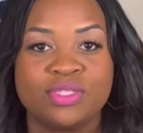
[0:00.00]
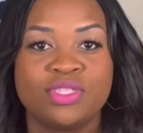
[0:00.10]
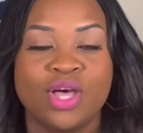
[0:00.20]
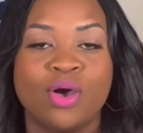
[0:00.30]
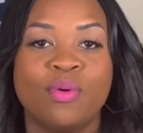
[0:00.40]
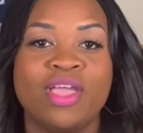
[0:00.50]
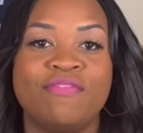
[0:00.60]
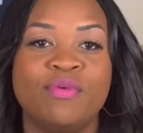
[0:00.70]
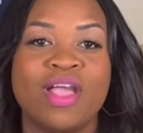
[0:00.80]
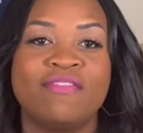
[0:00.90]
So
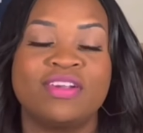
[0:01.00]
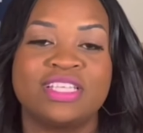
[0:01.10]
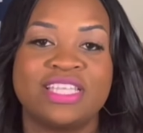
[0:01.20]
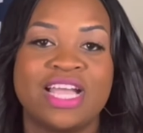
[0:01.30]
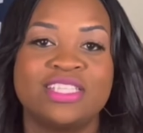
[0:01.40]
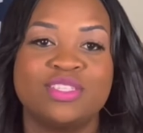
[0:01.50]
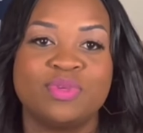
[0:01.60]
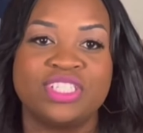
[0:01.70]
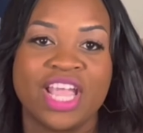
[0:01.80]
if you ever decide to switch